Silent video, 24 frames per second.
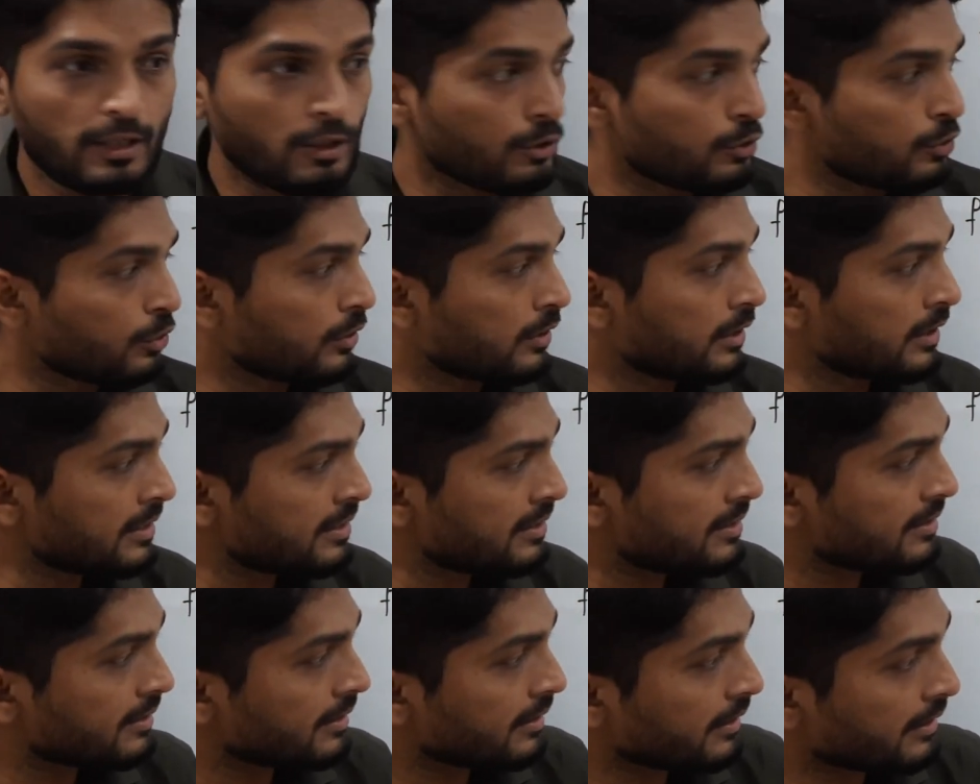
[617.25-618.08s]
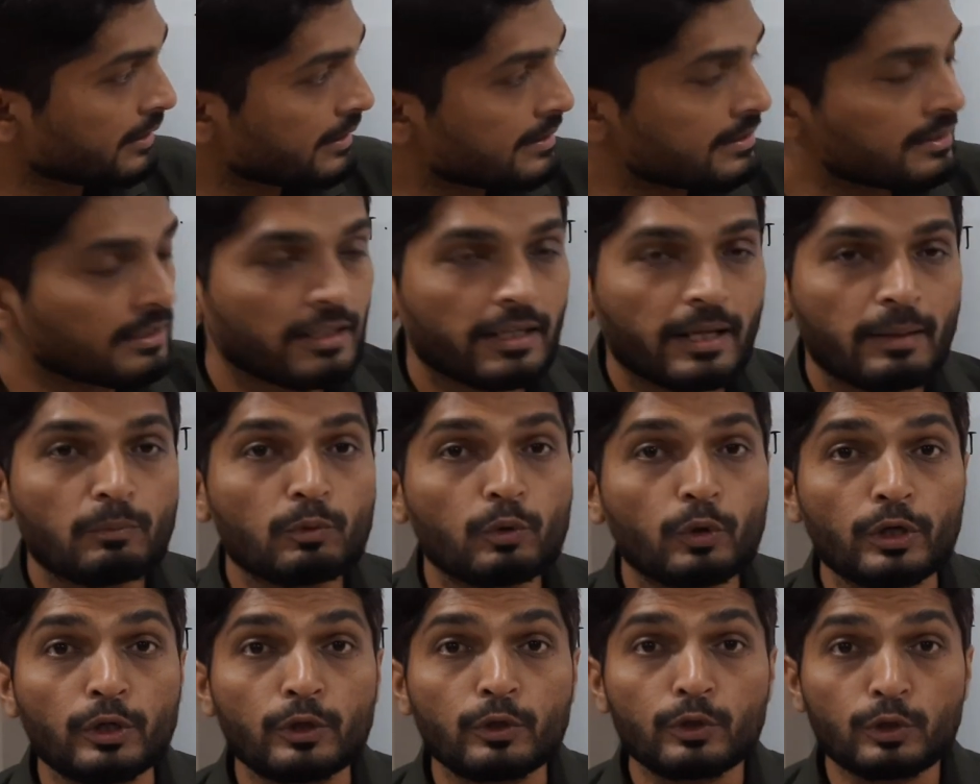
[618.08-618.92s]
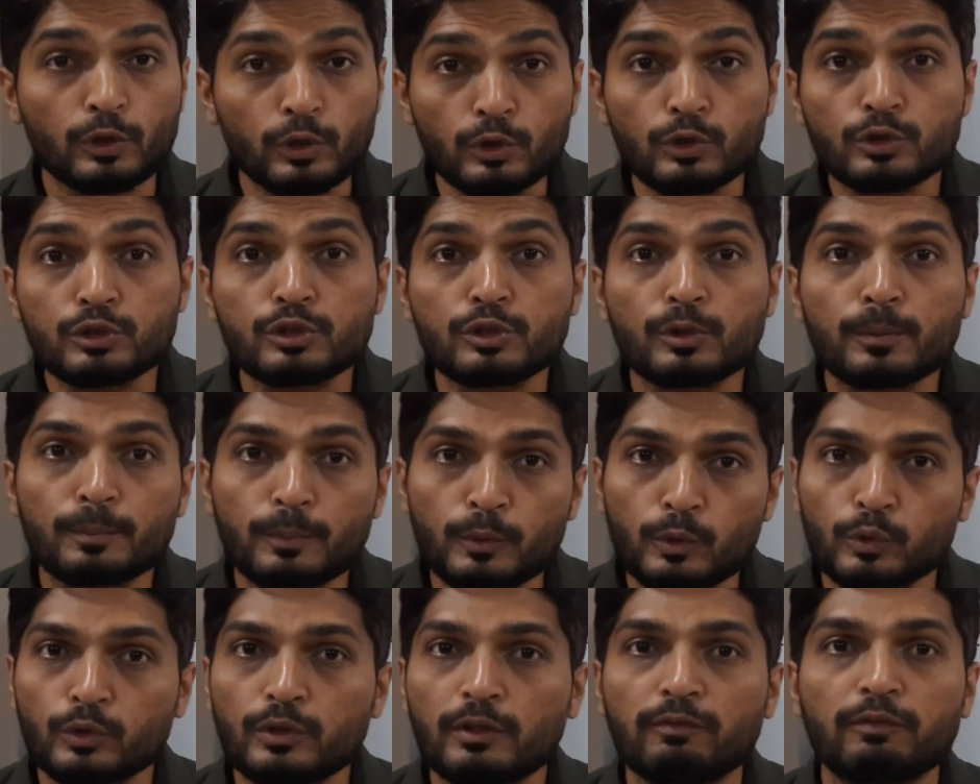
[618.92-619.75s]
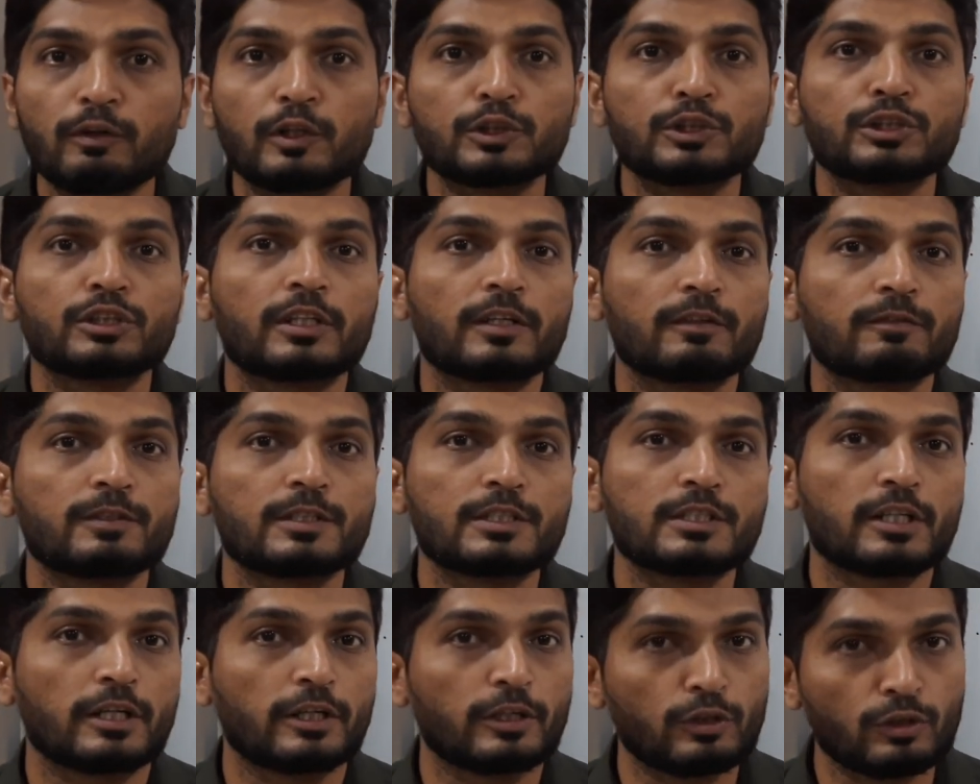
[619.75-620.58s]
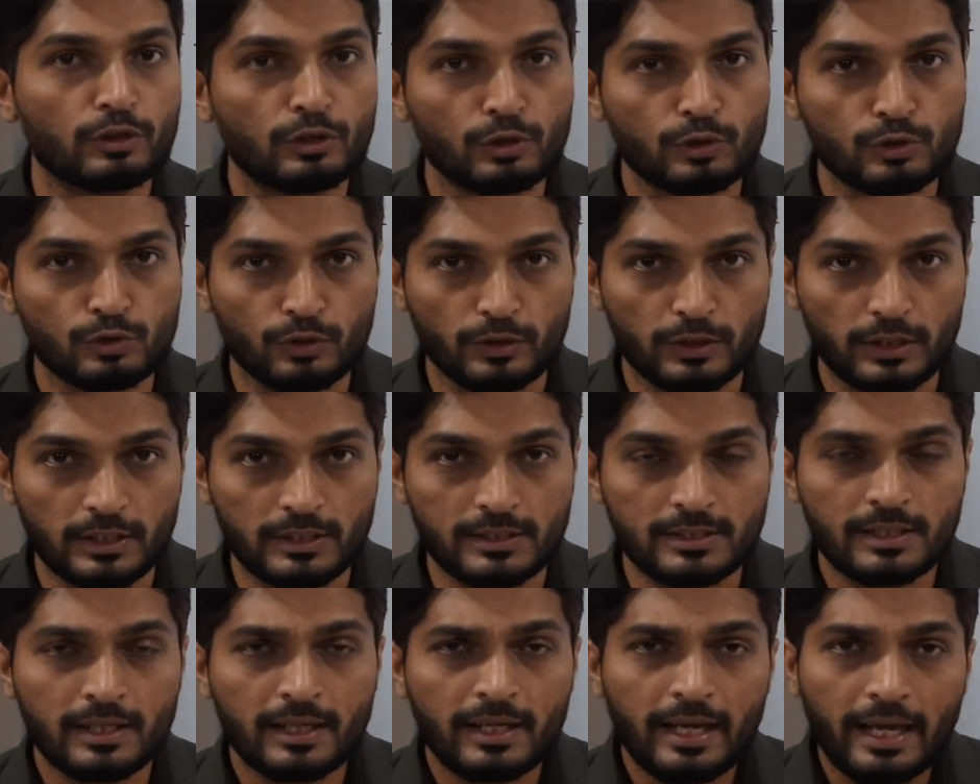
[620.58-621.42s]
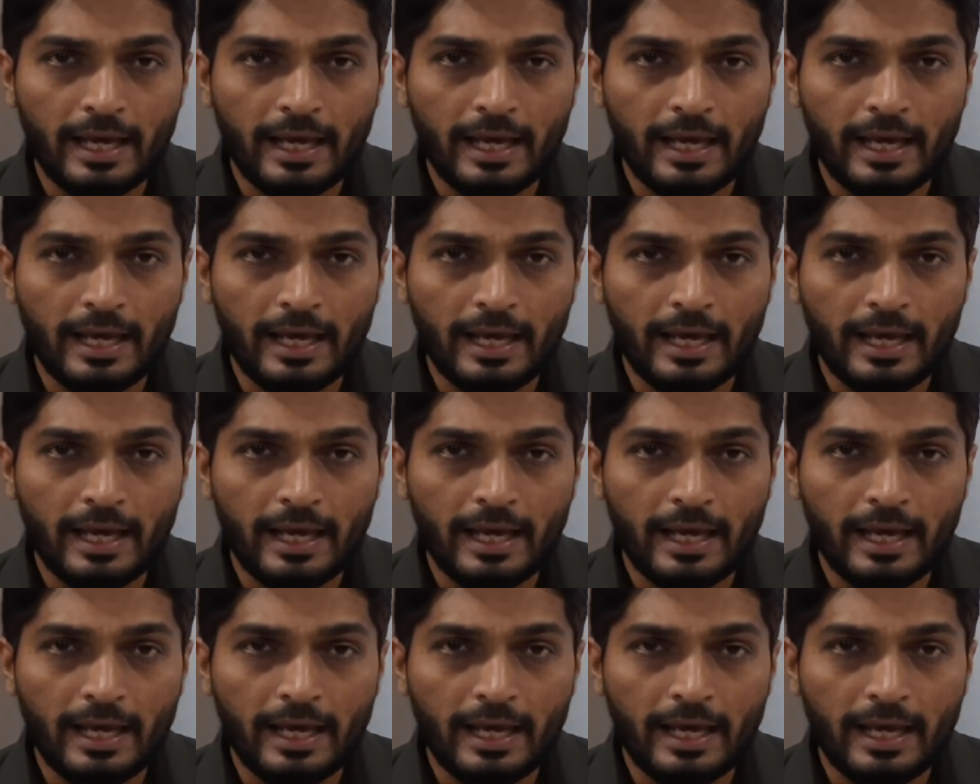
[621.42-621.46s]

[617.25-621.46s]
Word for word: So this result I am going to use to prove the function f is continuous on x.